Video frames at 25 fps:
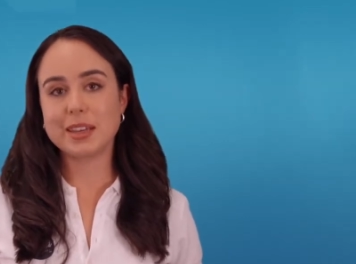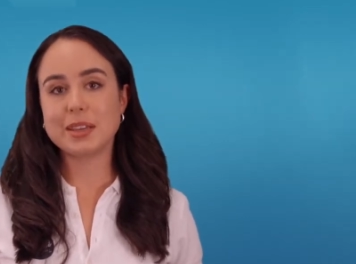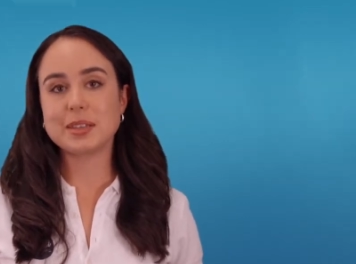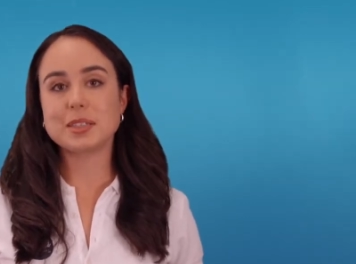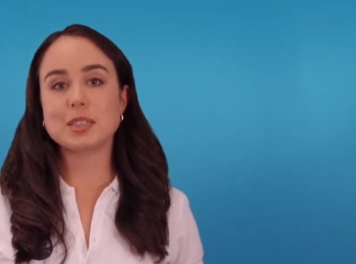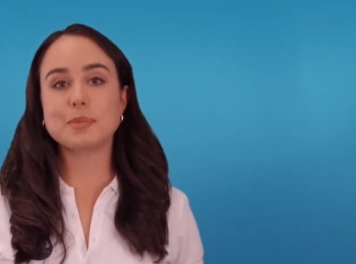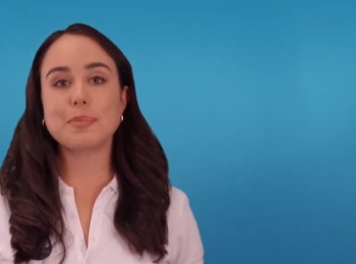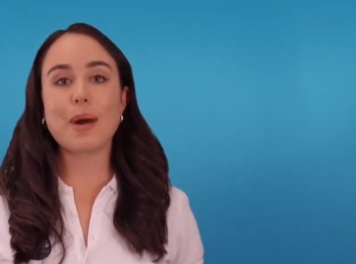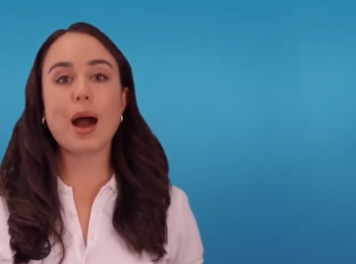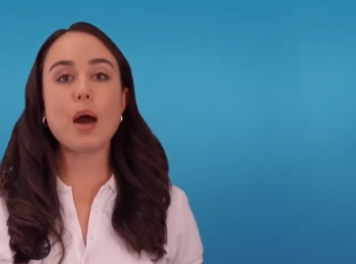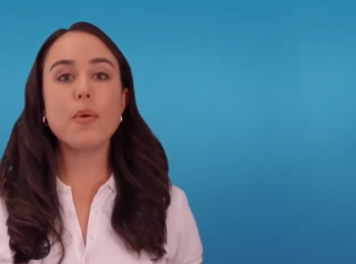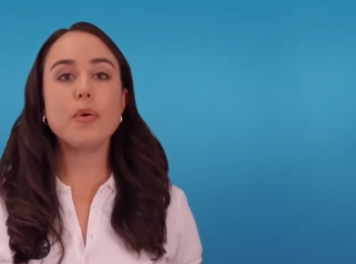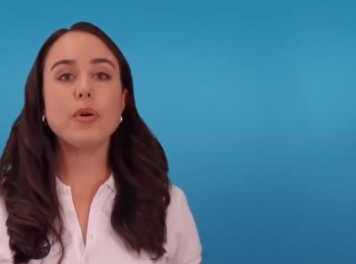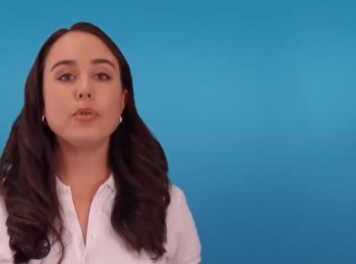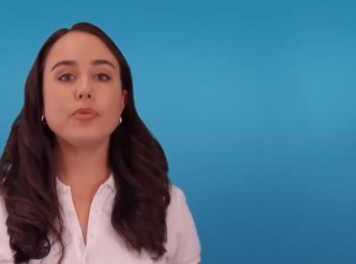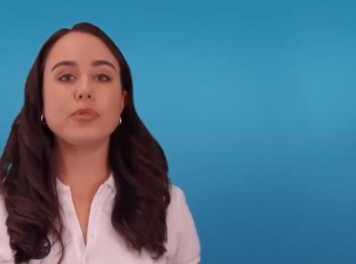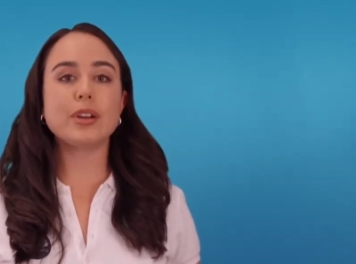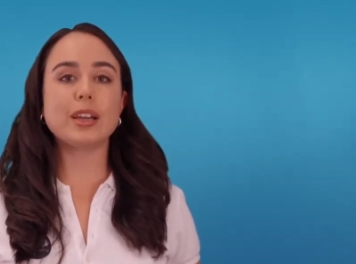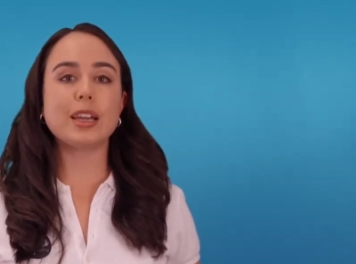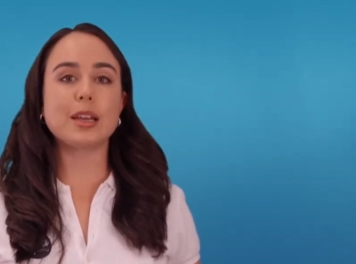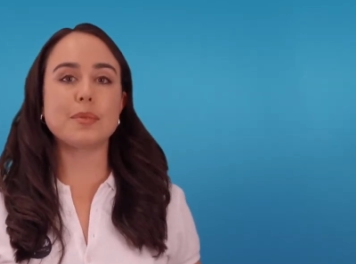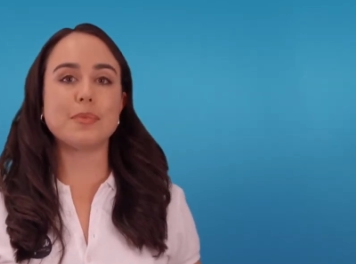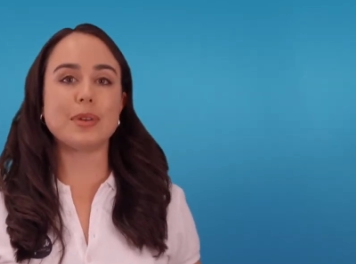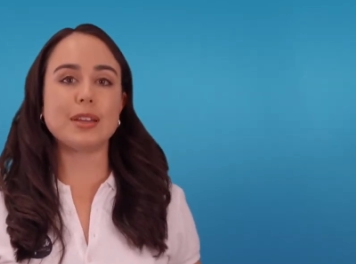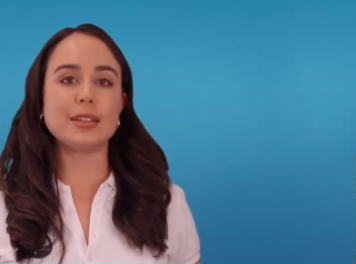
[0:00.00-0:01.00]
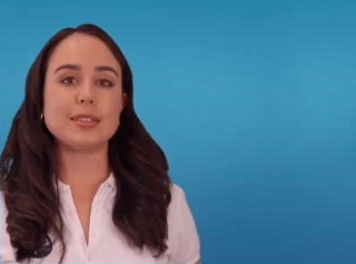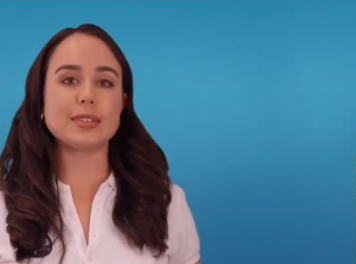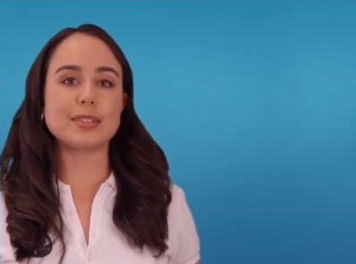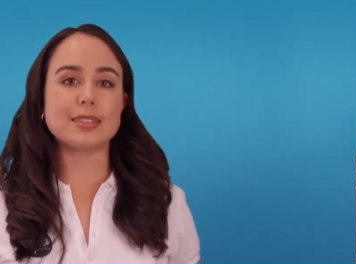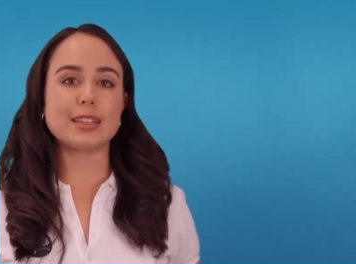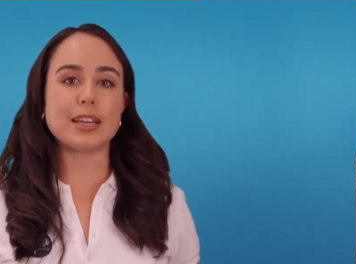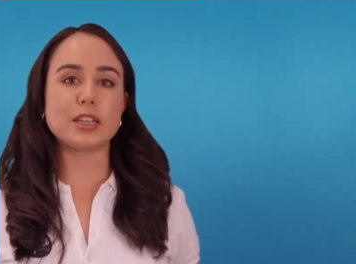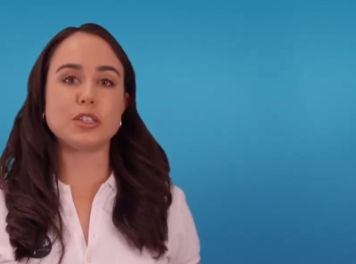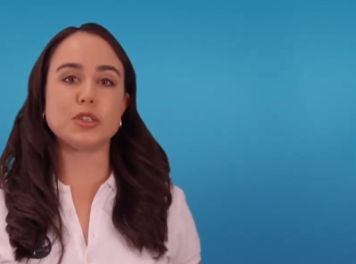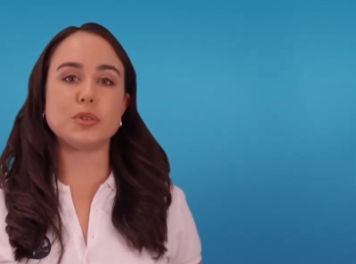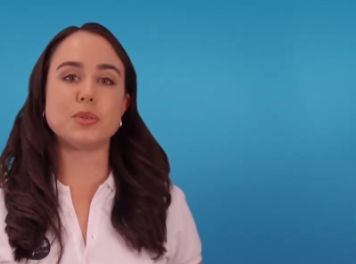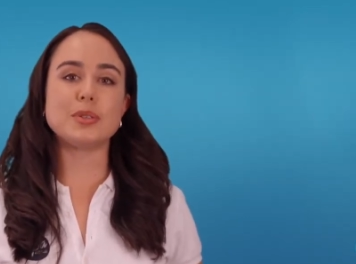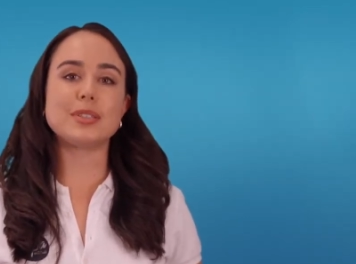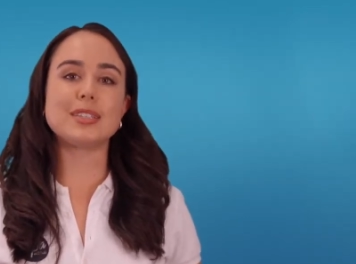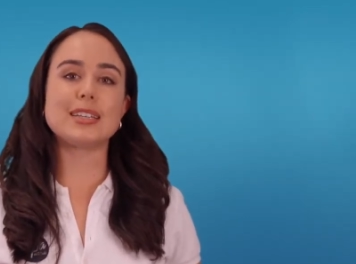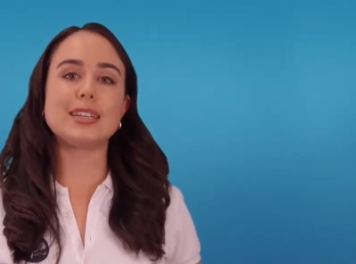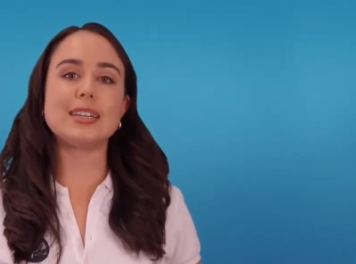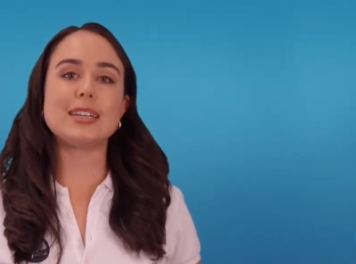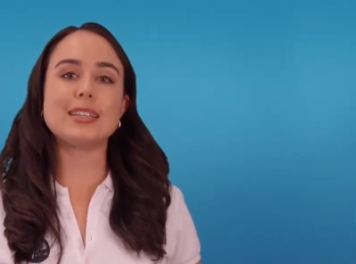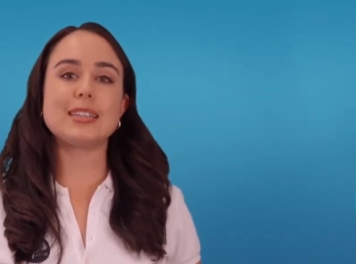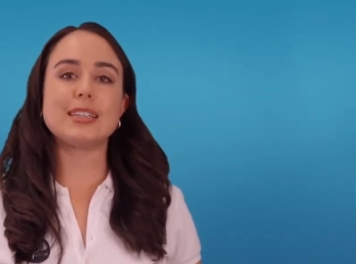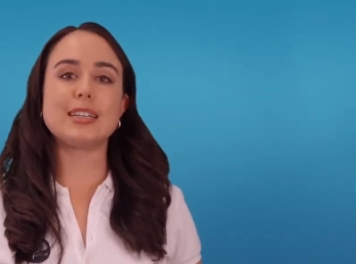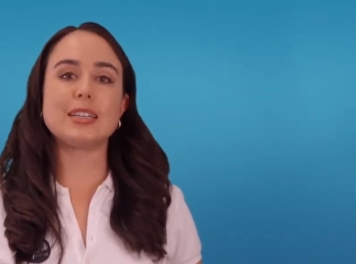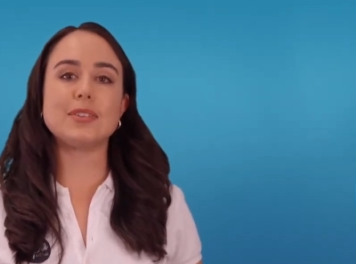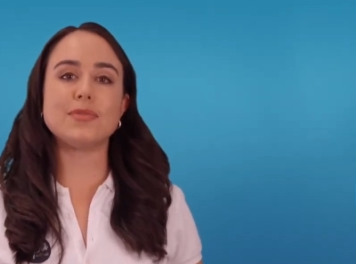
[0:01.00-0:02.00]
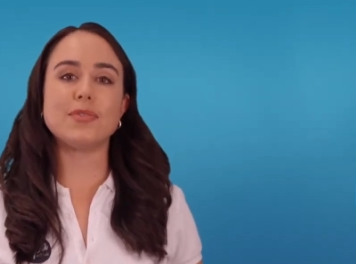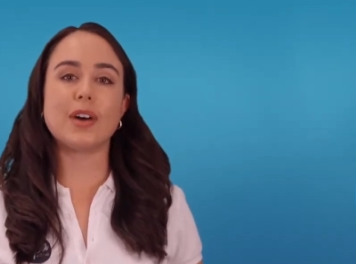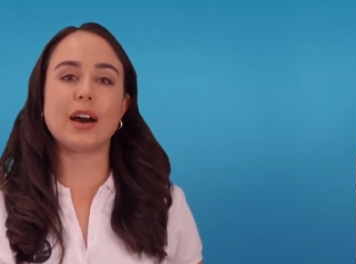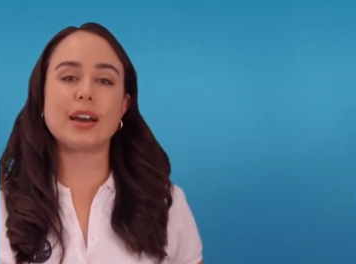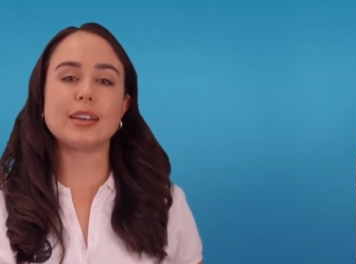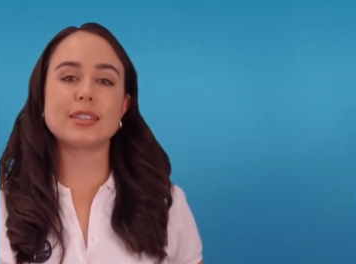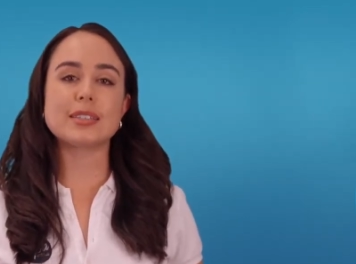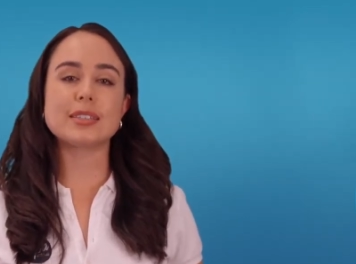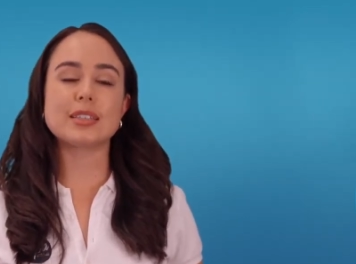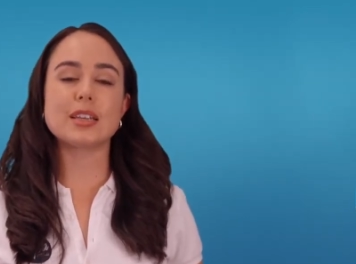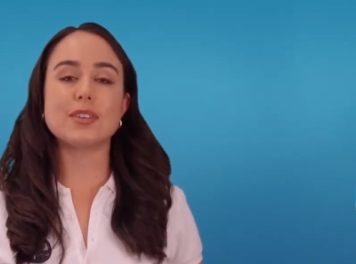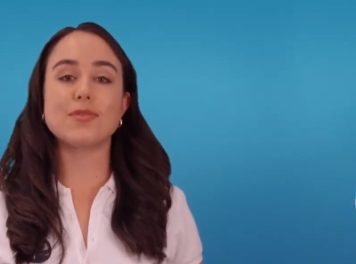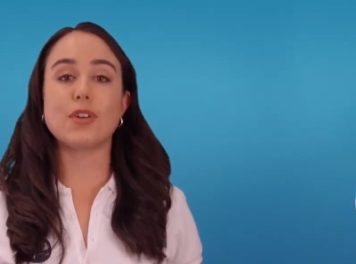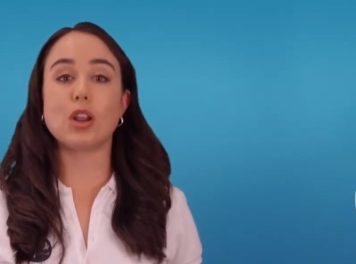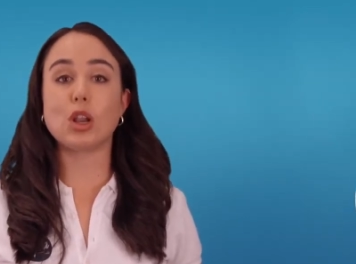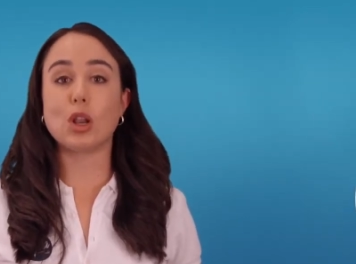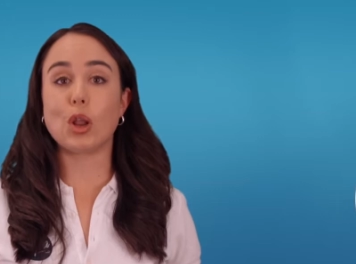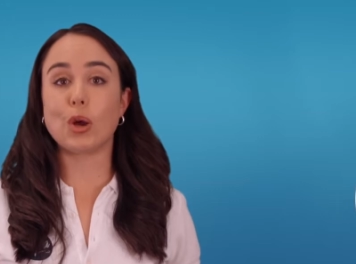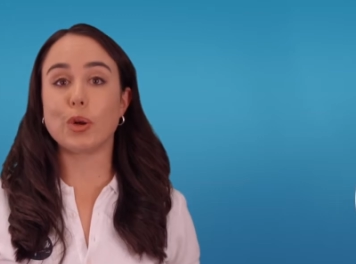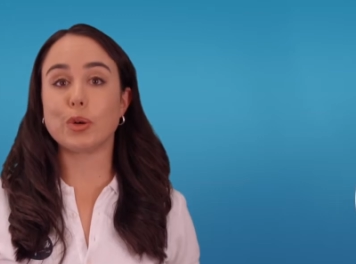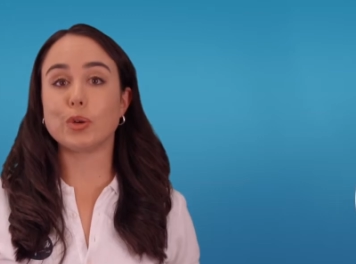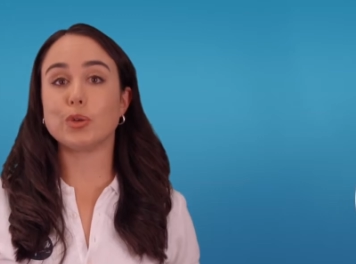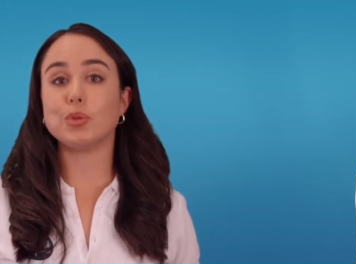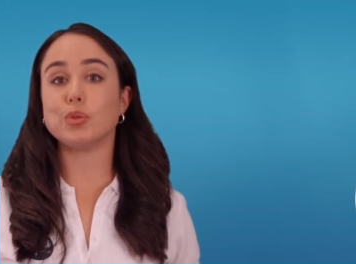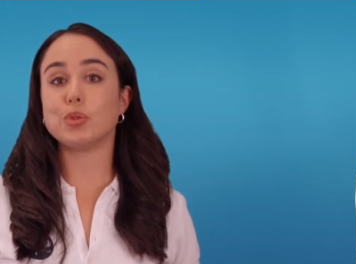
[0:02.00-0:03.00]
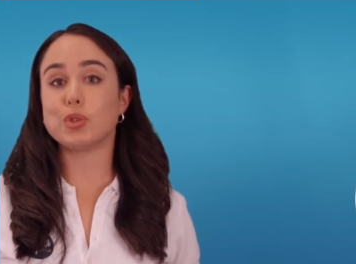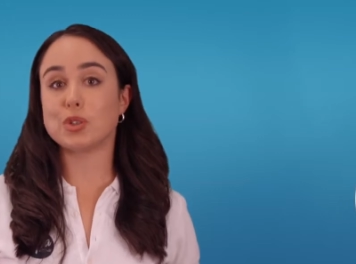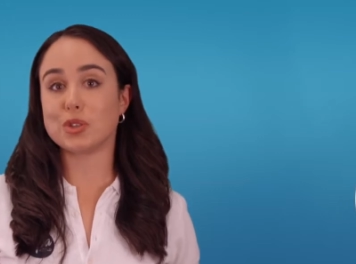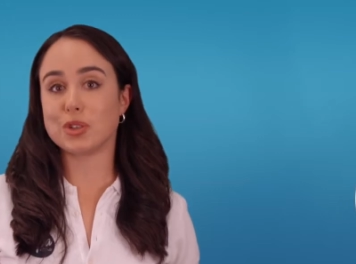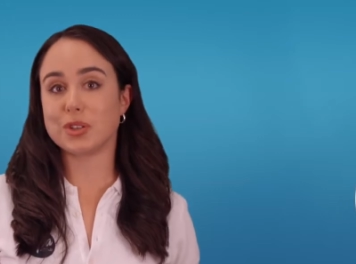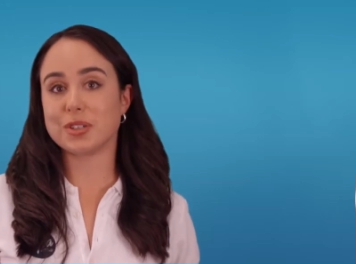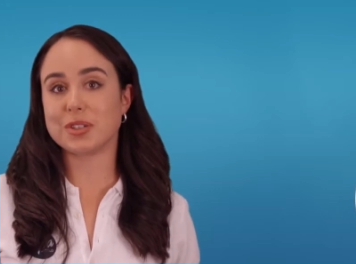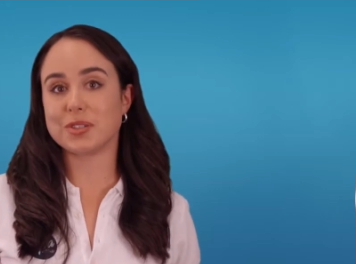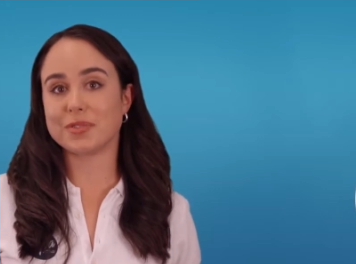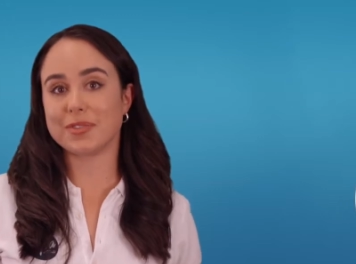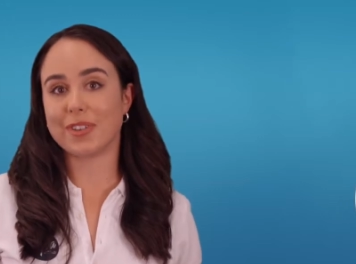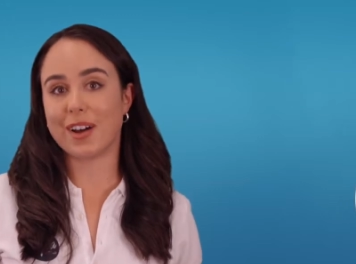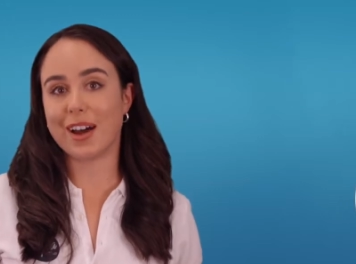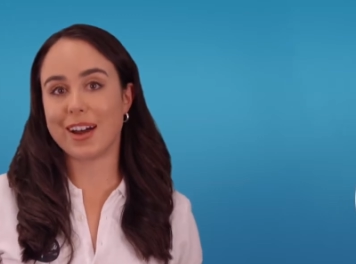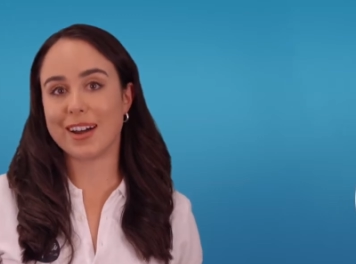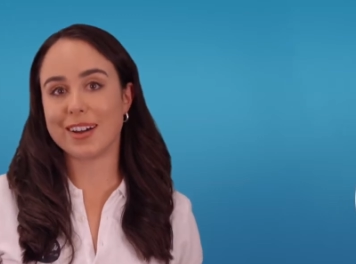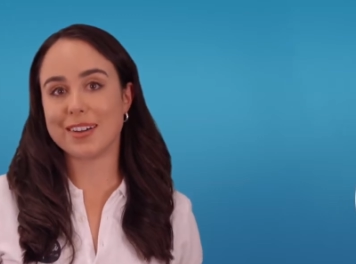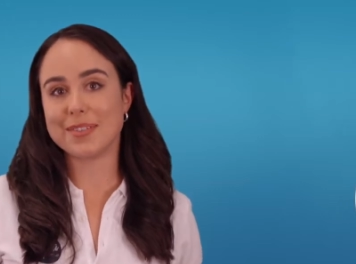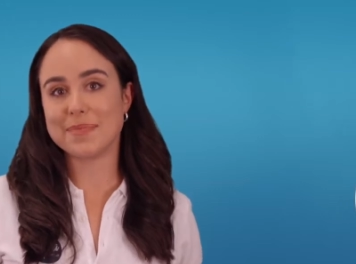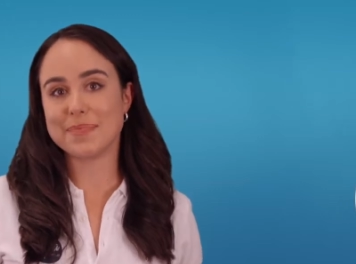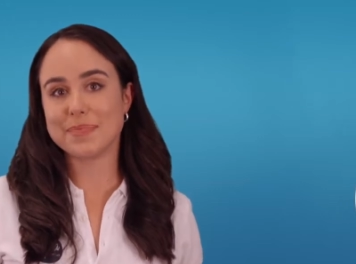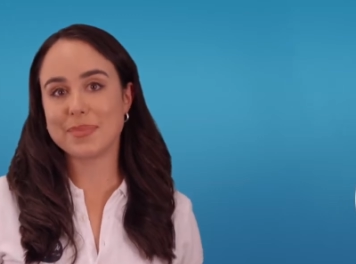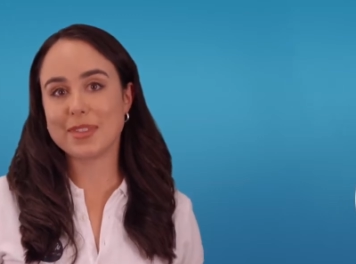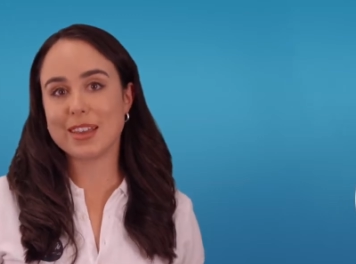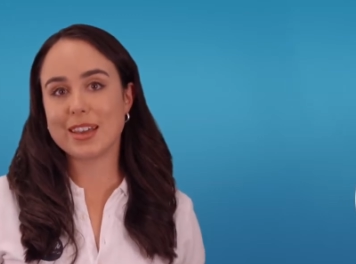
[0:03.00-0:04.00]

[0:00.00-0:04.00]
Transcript: Spa World recommends that you seek the advice of a local certifier.